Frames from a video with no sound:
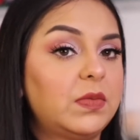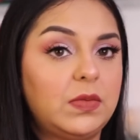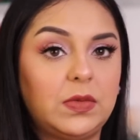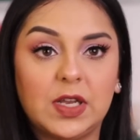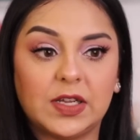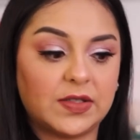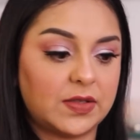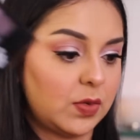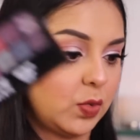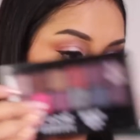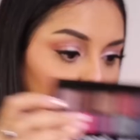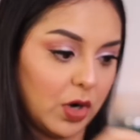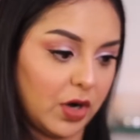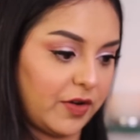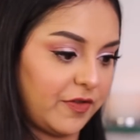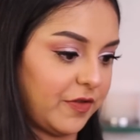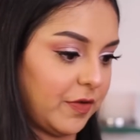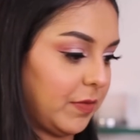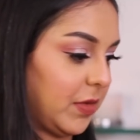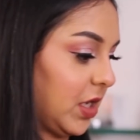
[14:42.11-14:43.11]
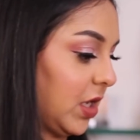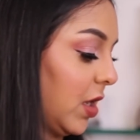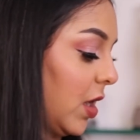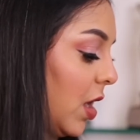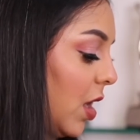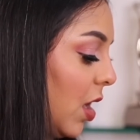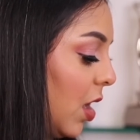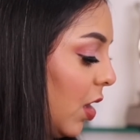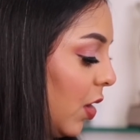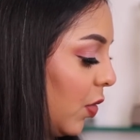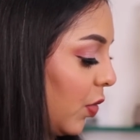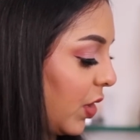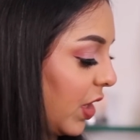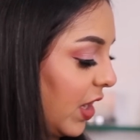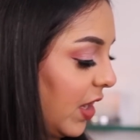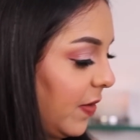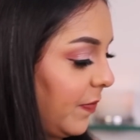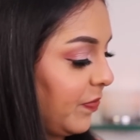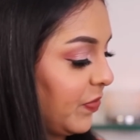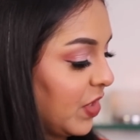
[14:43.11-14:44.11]
Doesn't work for me.
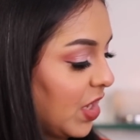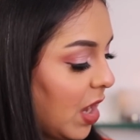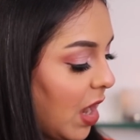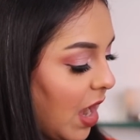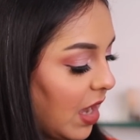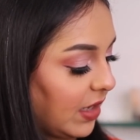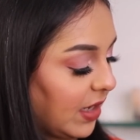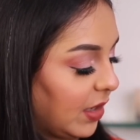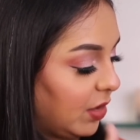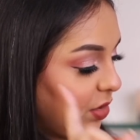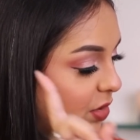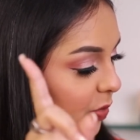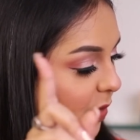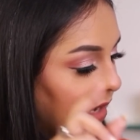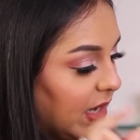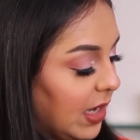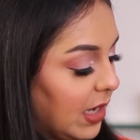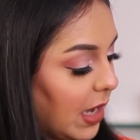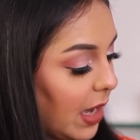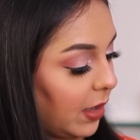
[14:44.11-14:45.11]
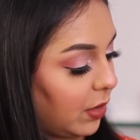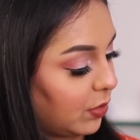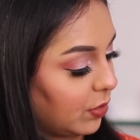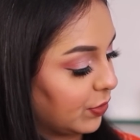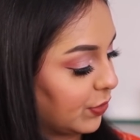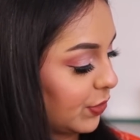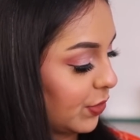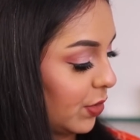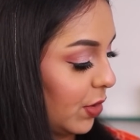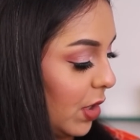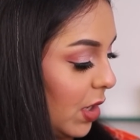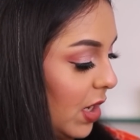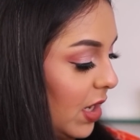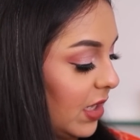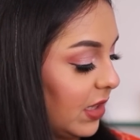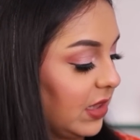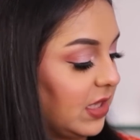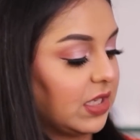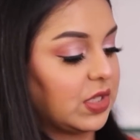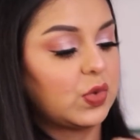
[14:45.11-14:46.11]
Okay, I'll tell you the one I like also.
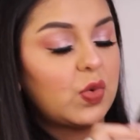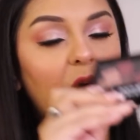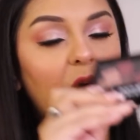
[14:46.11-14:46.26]
This